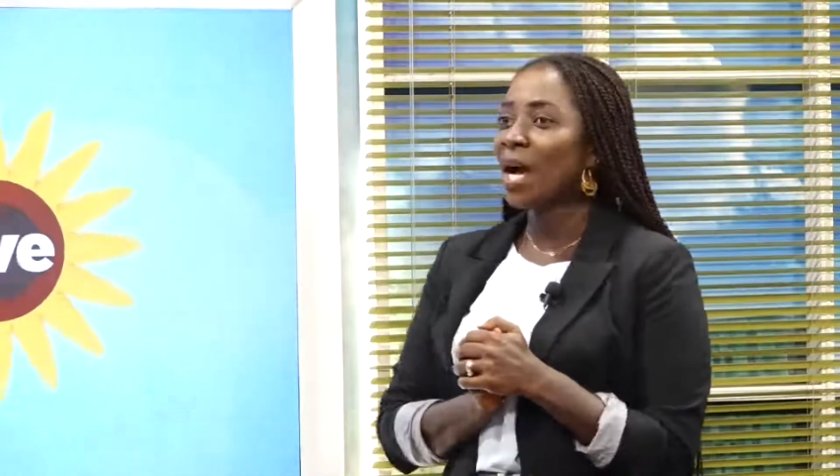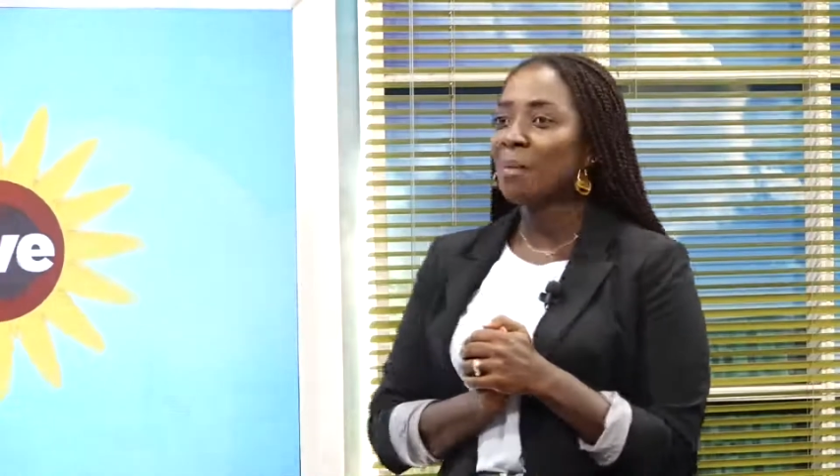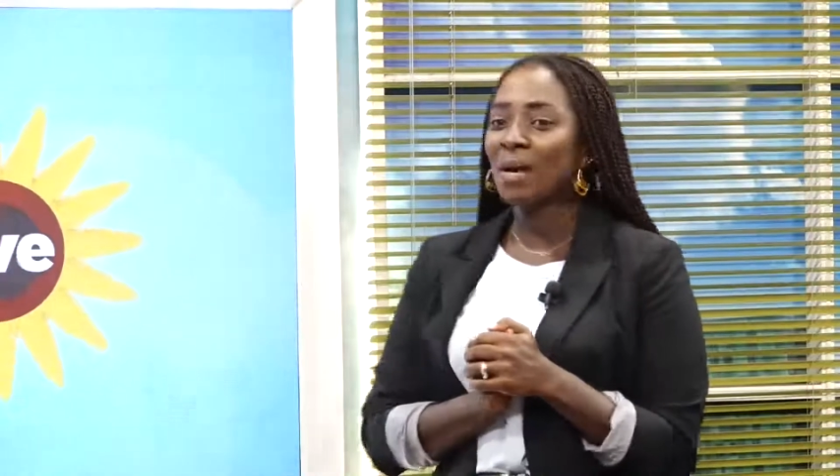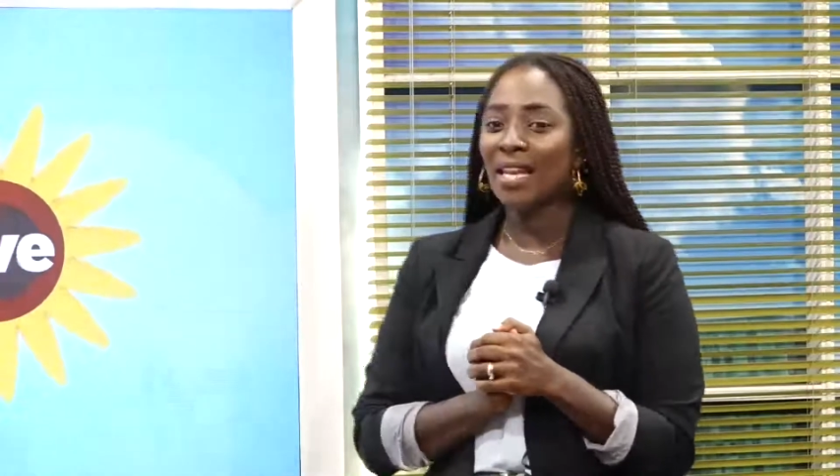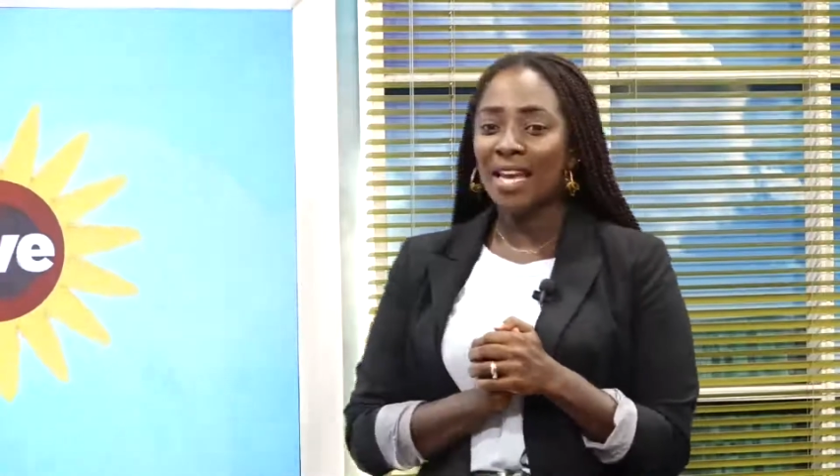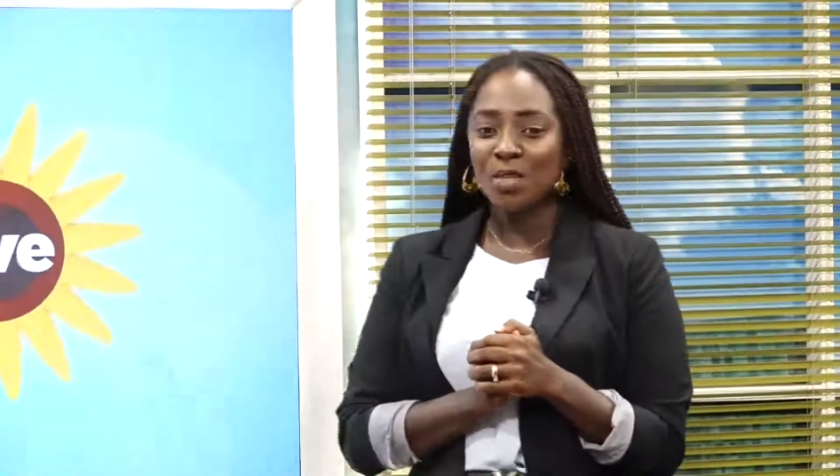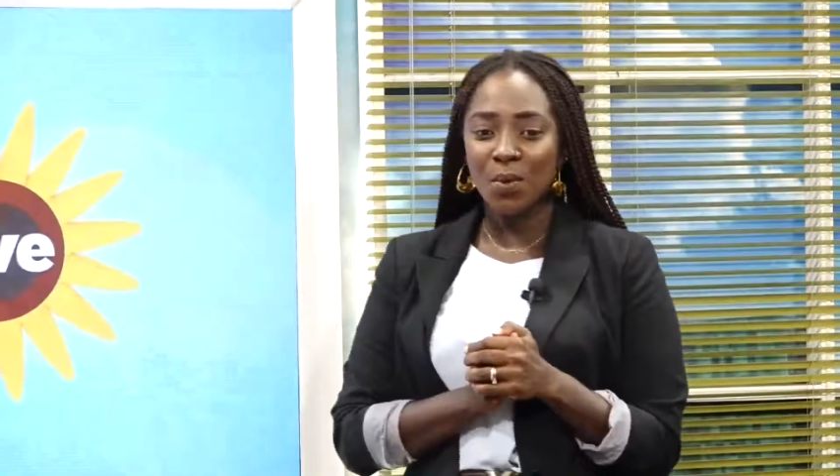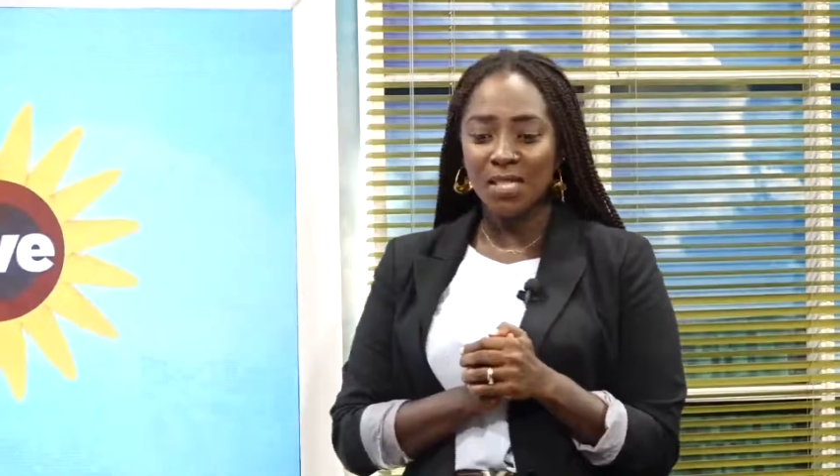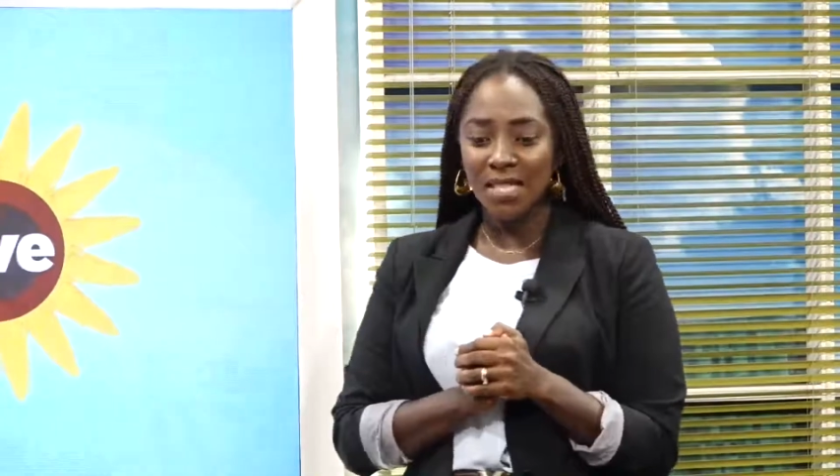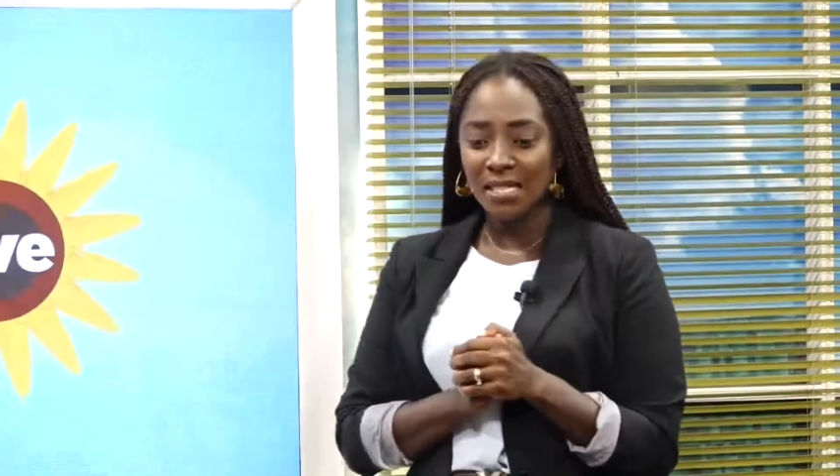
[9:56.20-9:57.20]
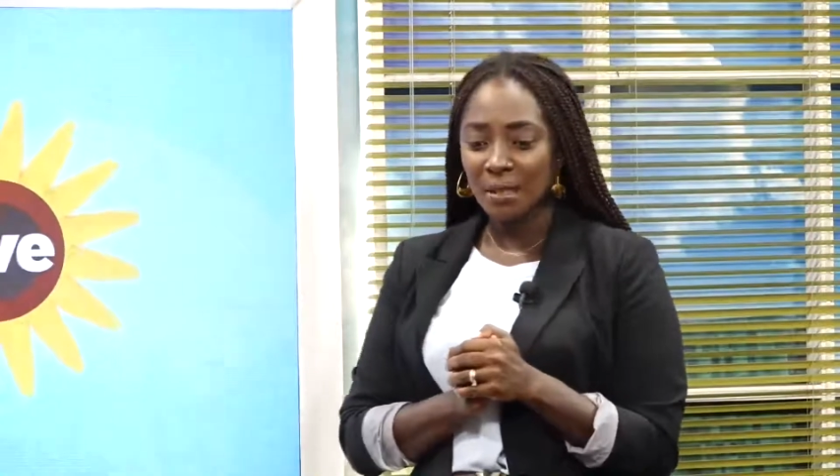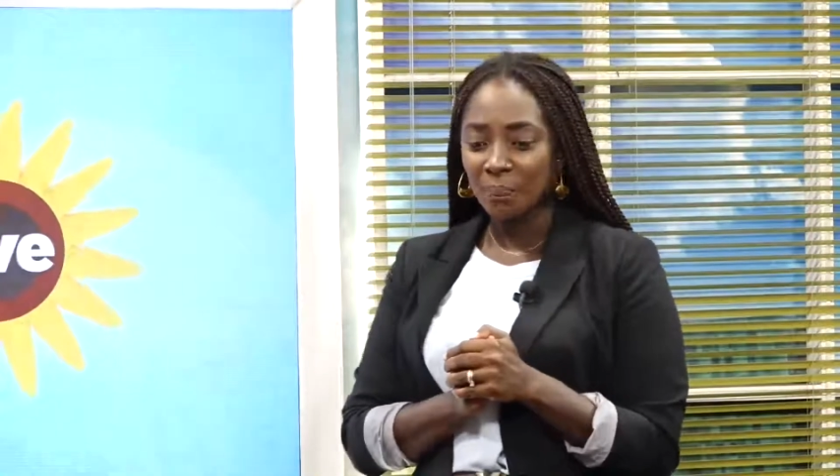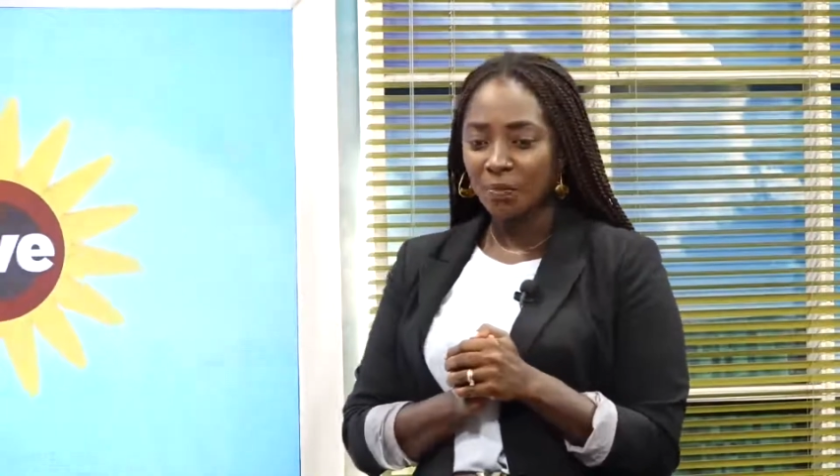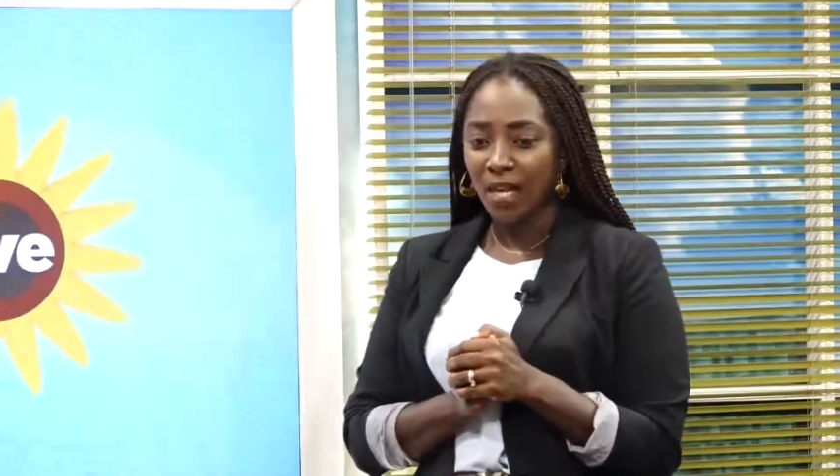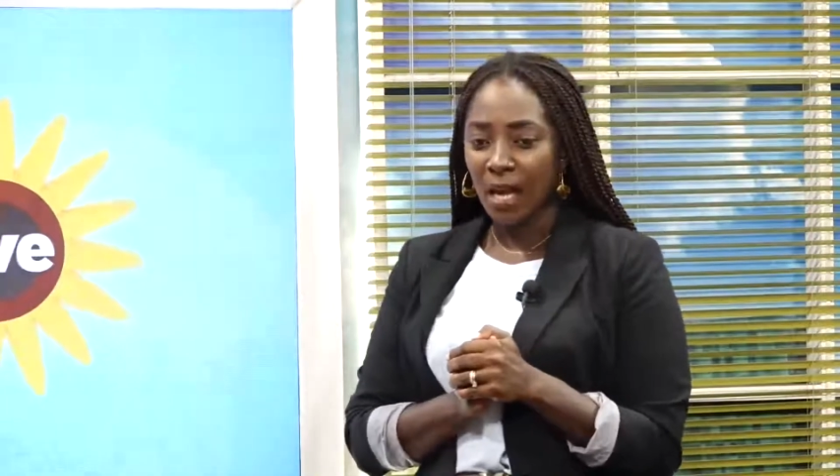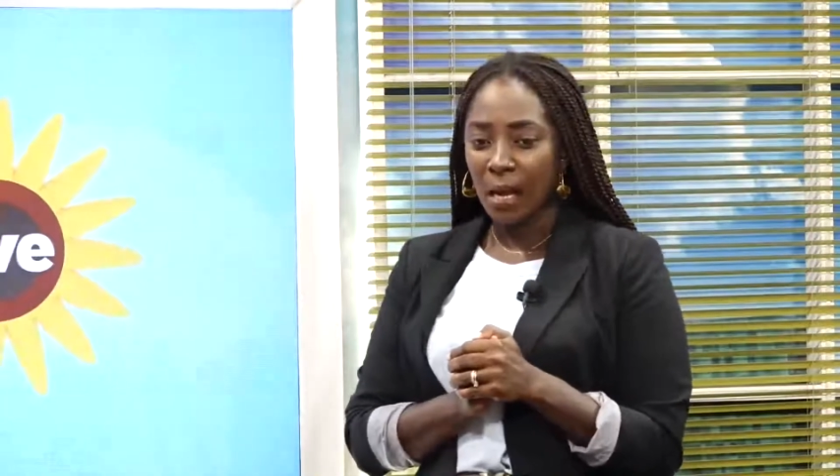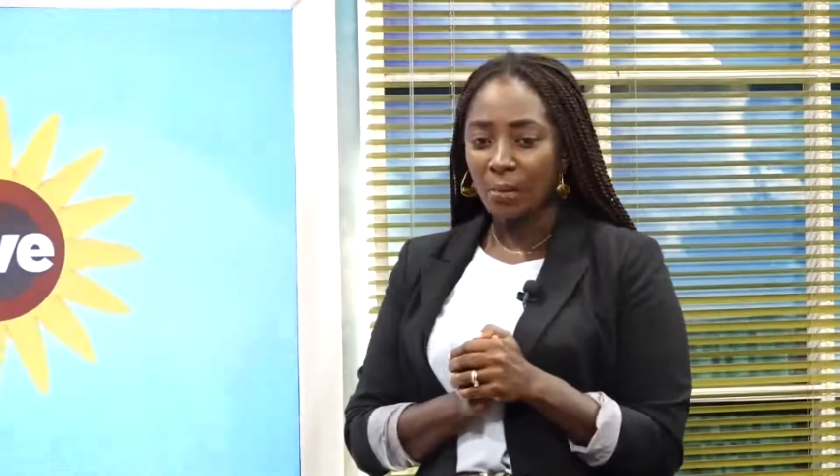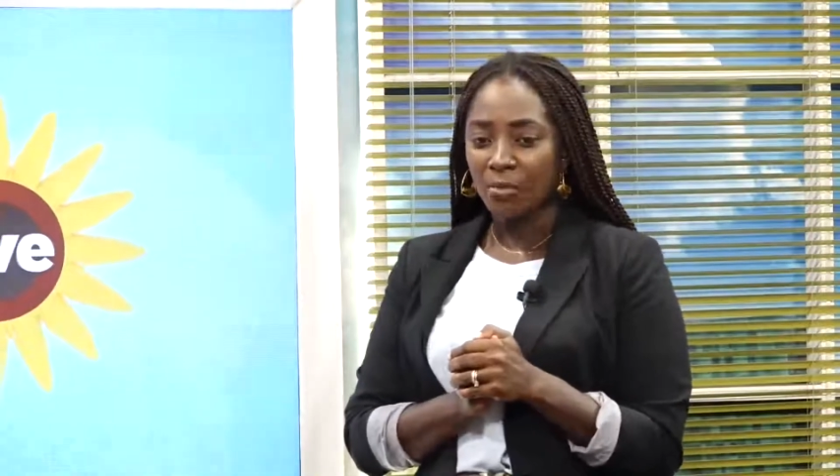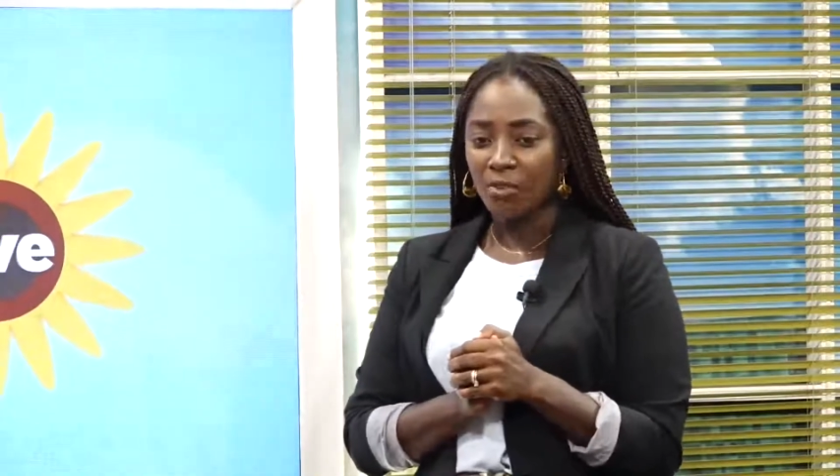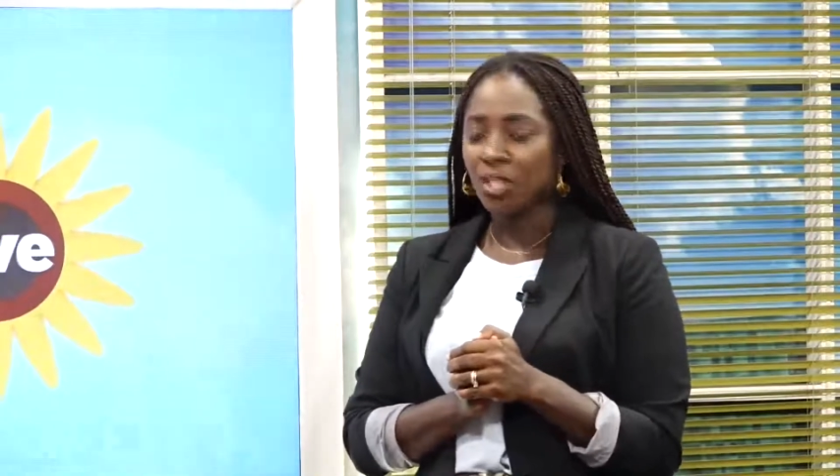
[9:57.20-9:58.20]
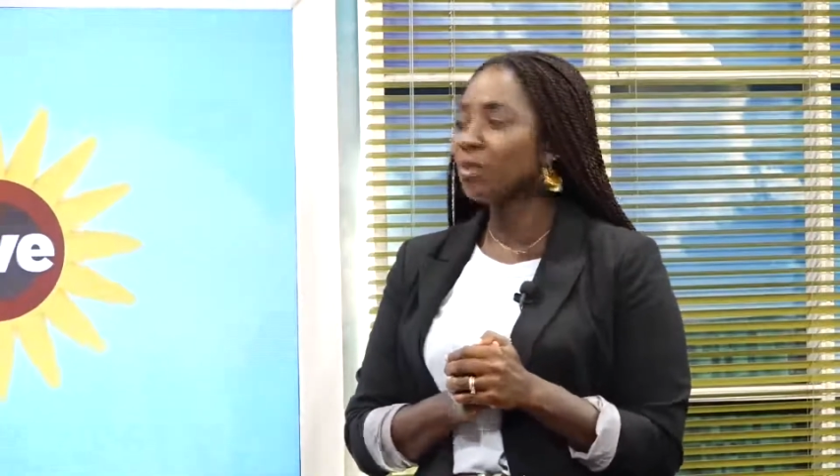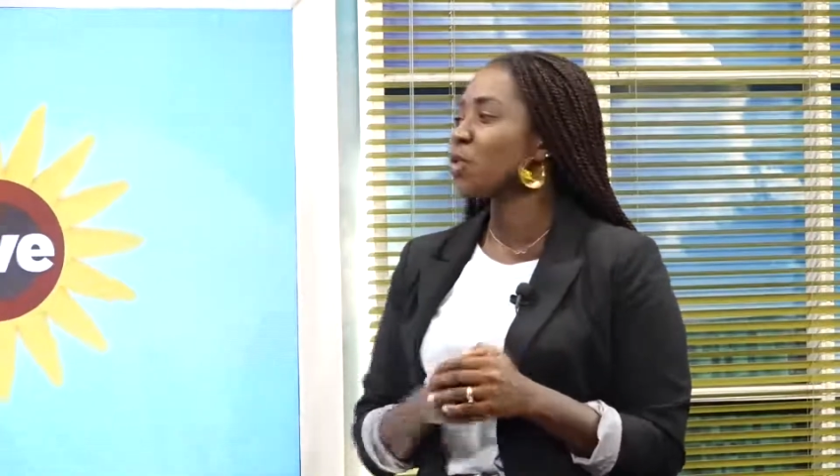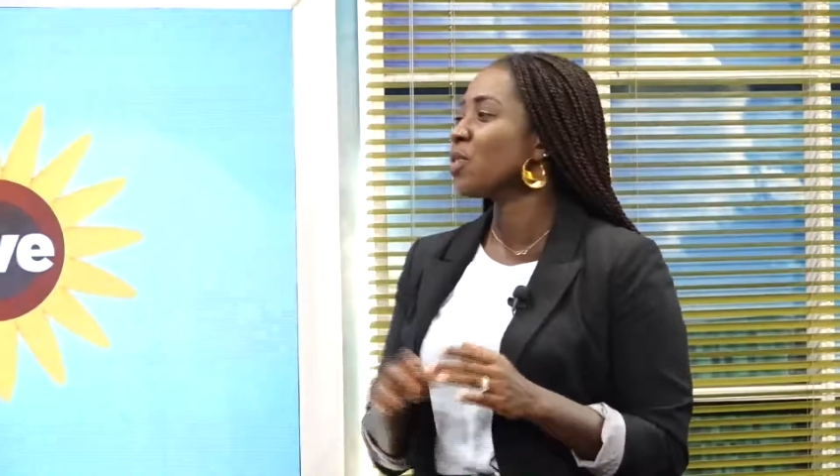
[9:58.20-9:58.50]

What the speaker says: My last words is, first of all,